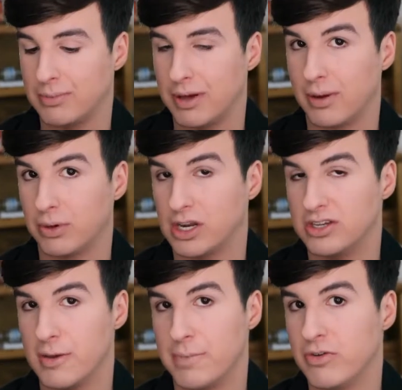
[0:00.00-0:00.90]
bit. I'm gonna
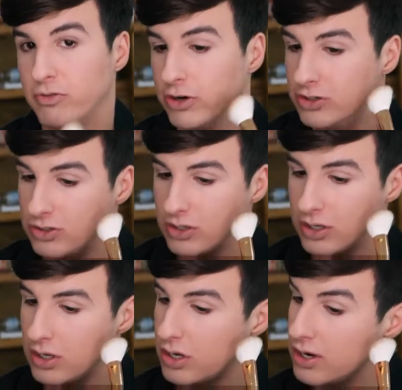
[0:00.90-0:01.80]
dip in first
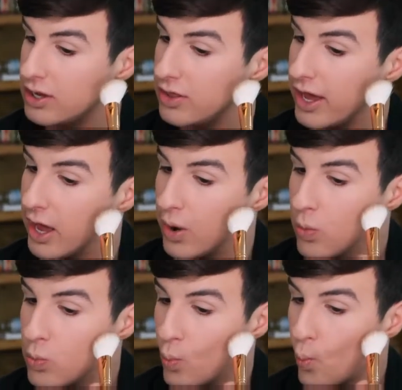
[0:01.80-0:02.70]
and then